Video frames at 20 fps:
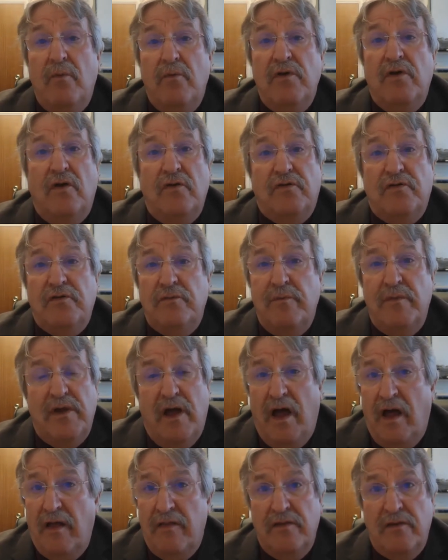We've got
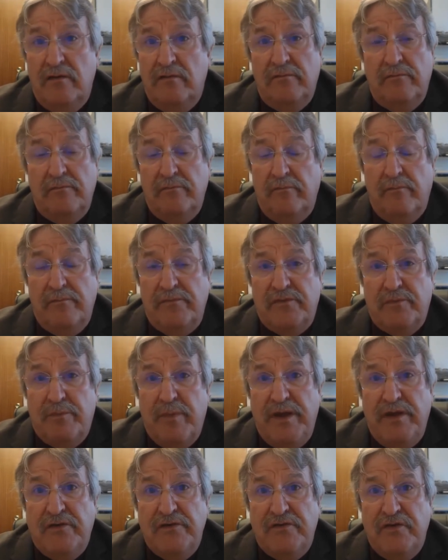other
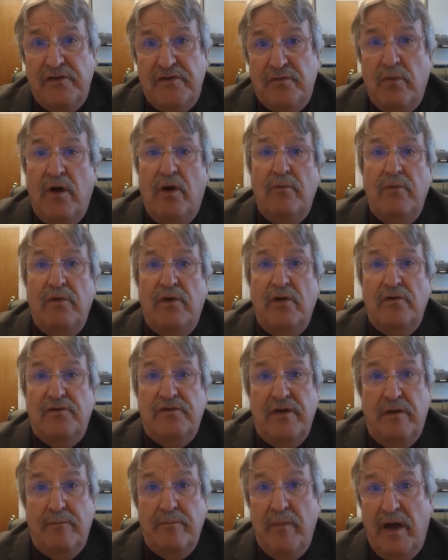speakers as well. We've got
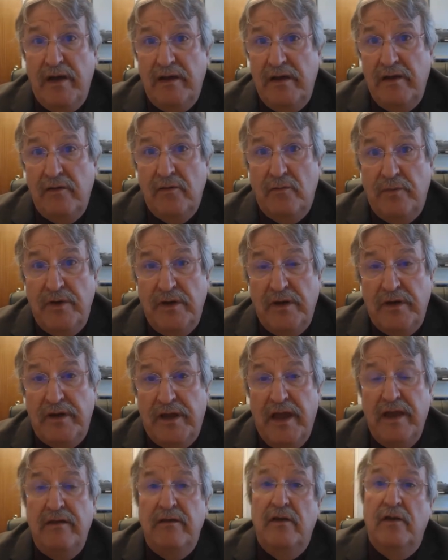Seb Maley, who will be
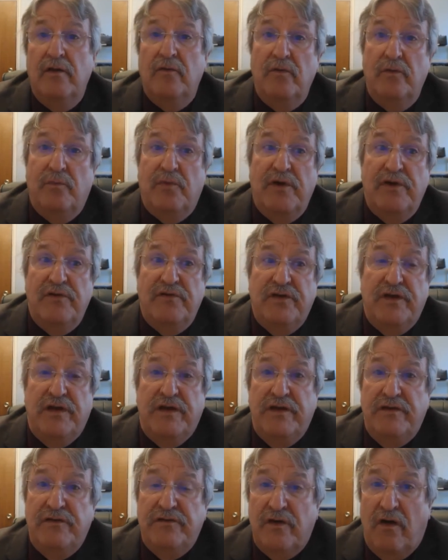again
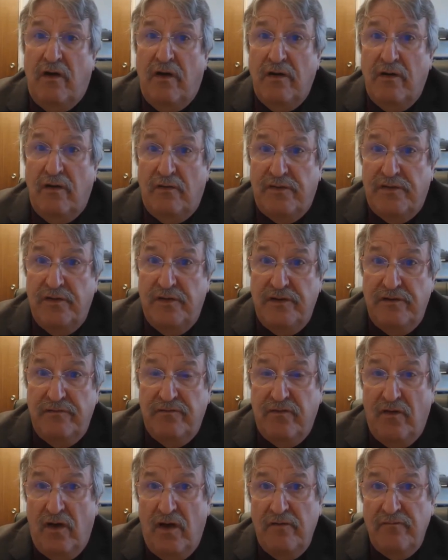reprising his
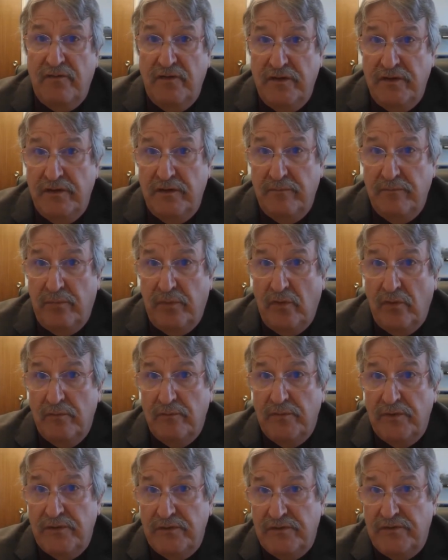IR35 and
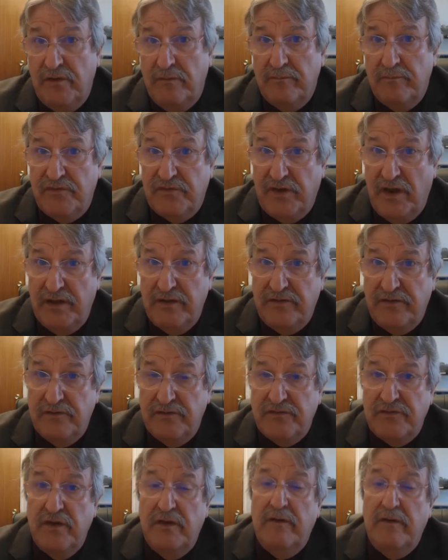employment
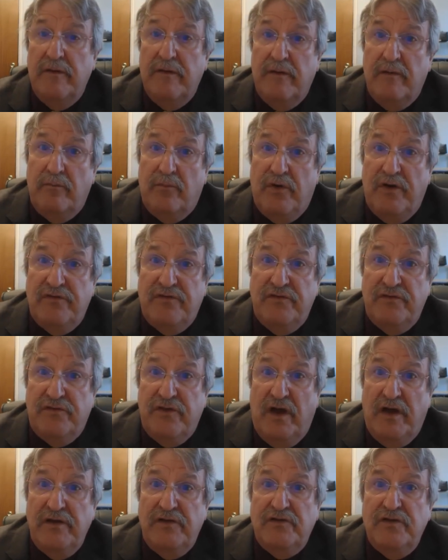status
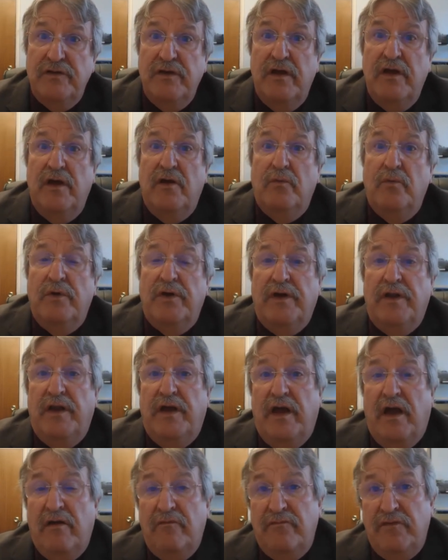presentation. We're going
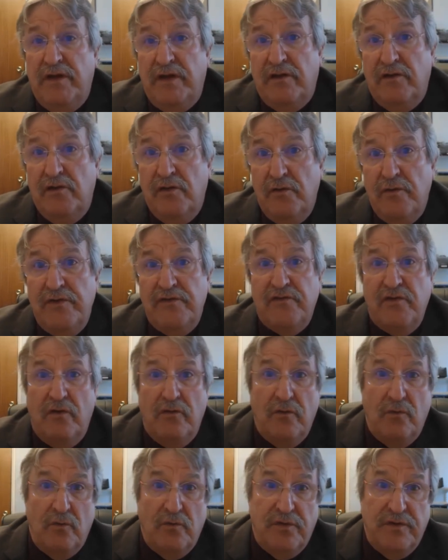to have Nick Lewis
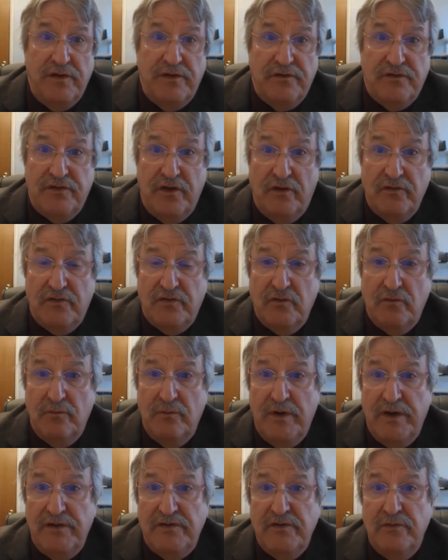on all things social
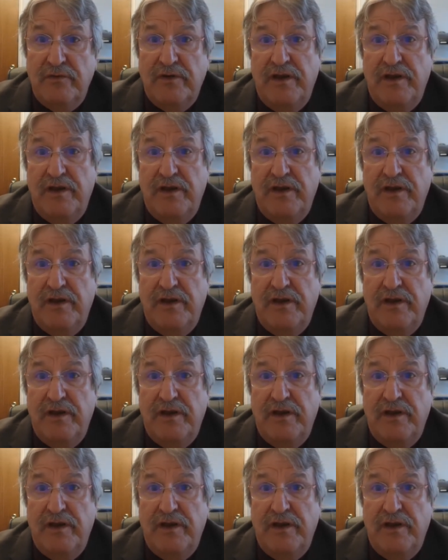media.